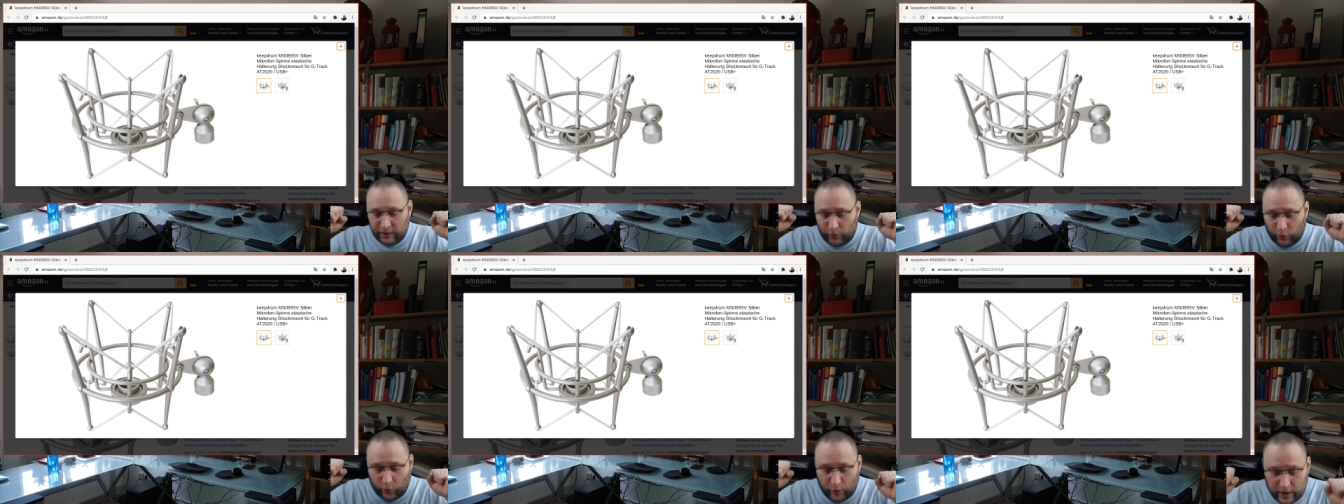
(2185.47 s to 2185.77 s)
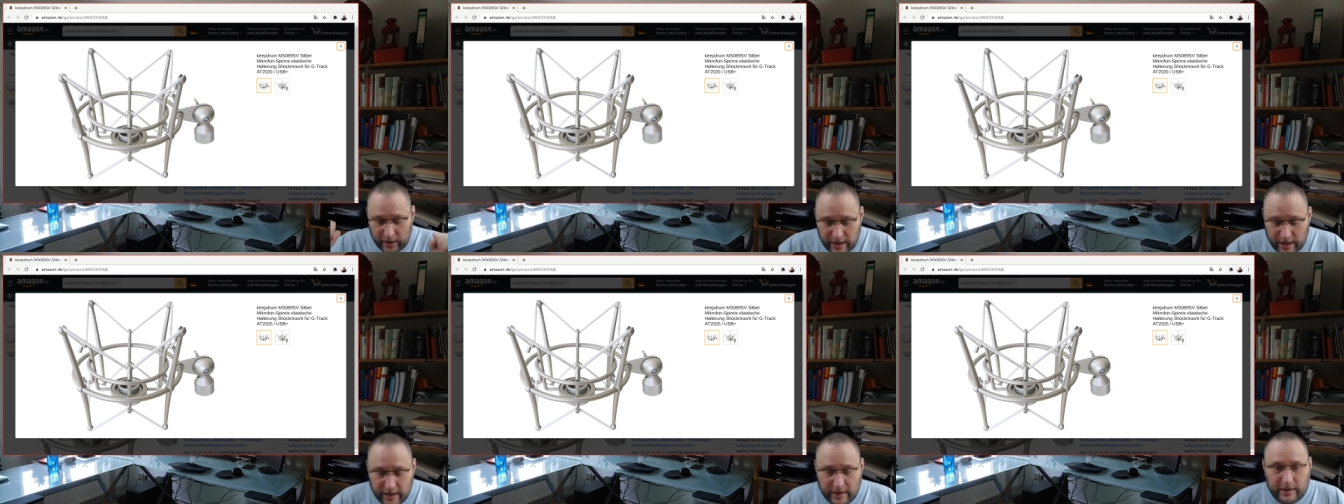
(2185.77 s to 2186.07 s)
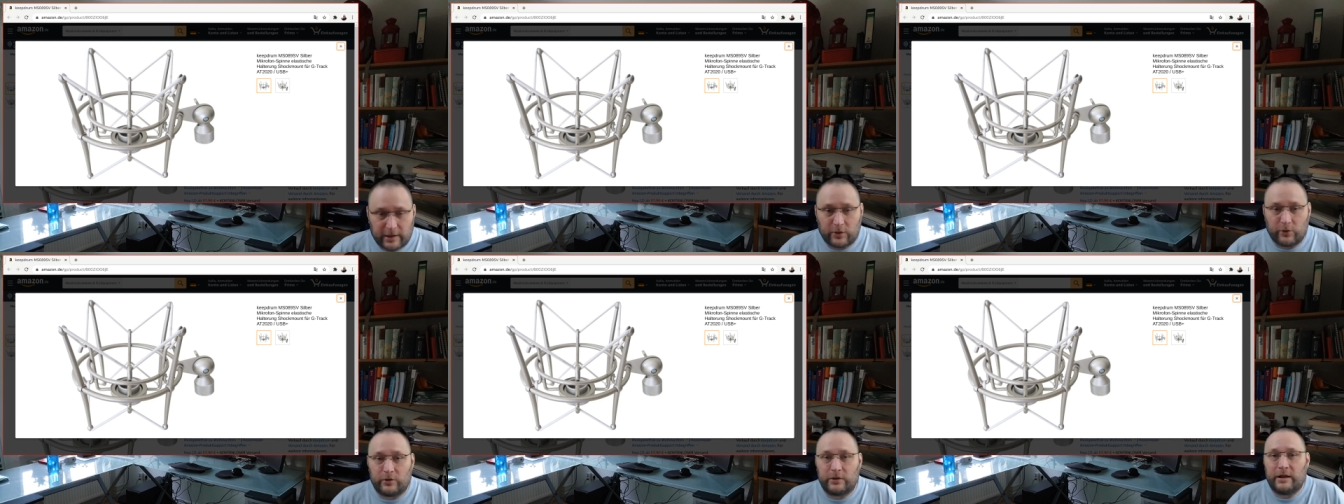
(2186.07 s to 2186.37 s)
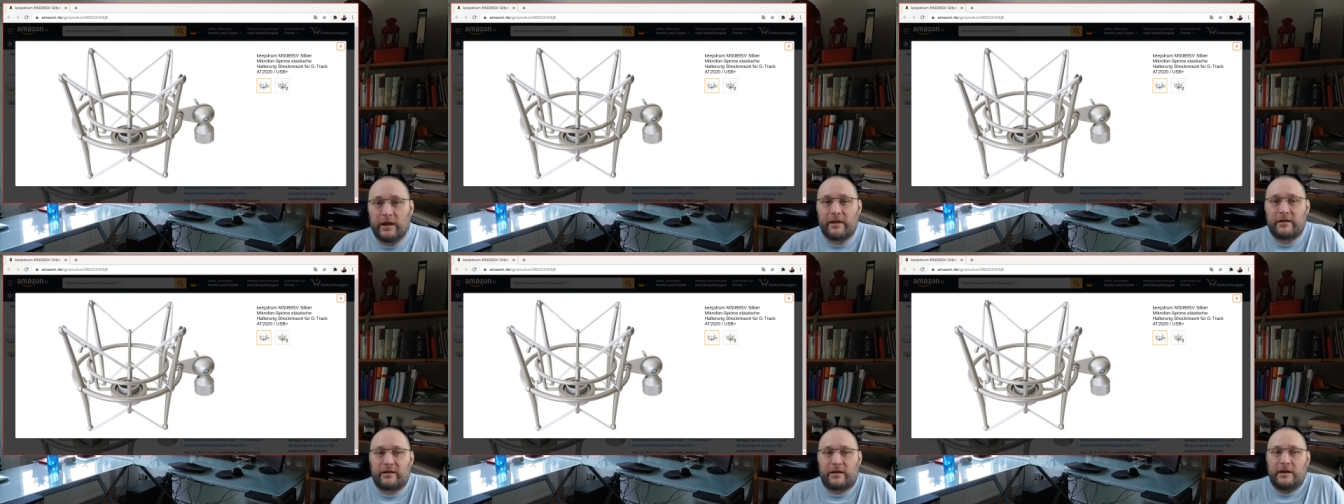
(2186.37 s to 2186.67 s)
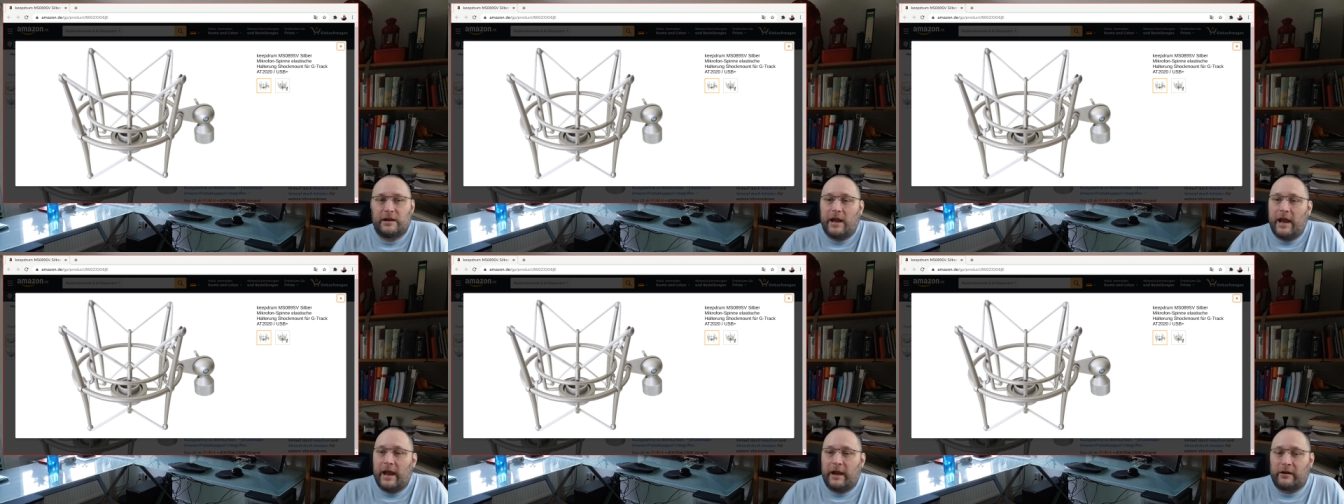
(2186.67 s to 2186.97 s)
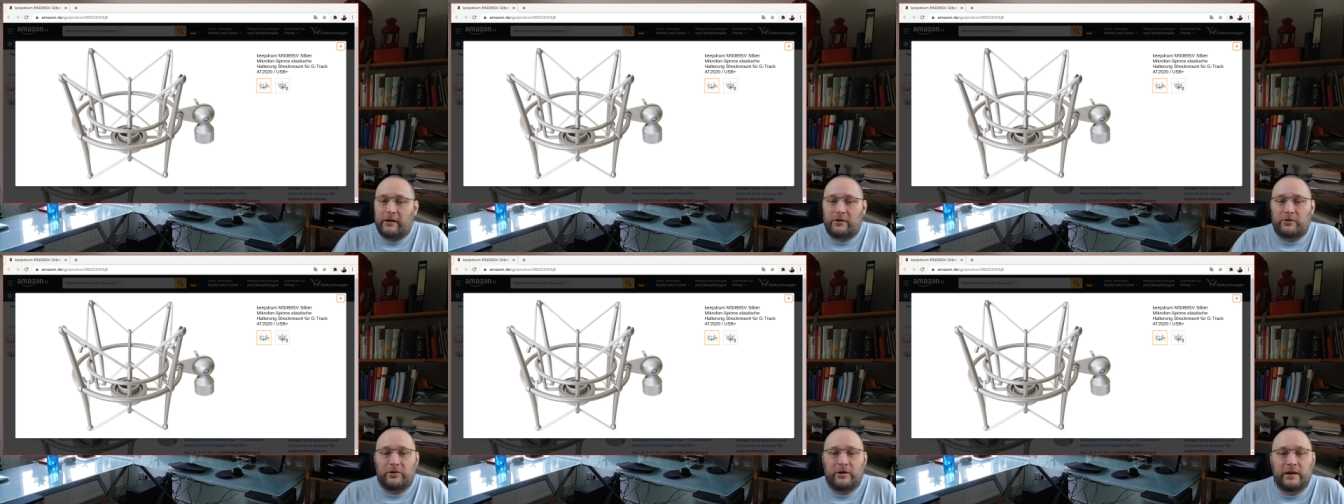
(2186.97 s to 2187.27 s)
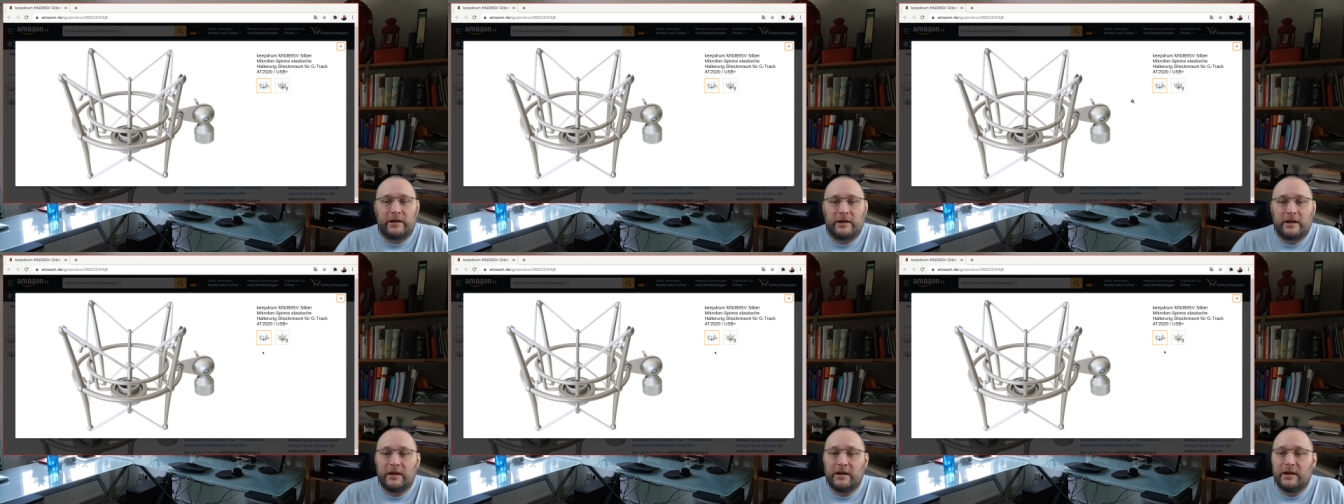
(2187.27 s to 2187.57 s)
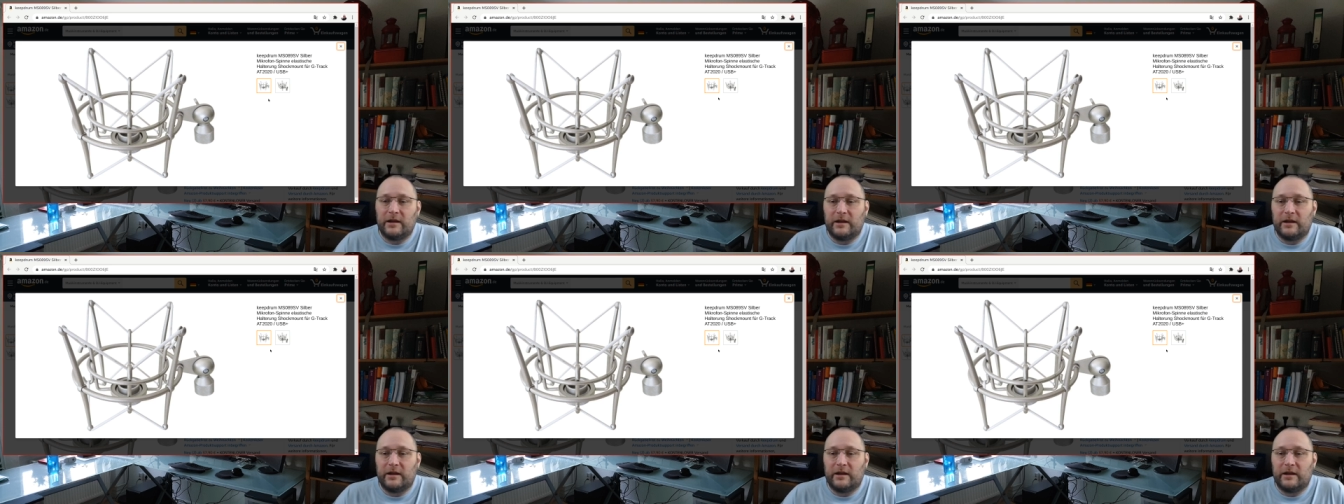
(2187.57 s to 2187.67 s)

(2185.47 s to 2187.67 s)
you hit your desk in anger, and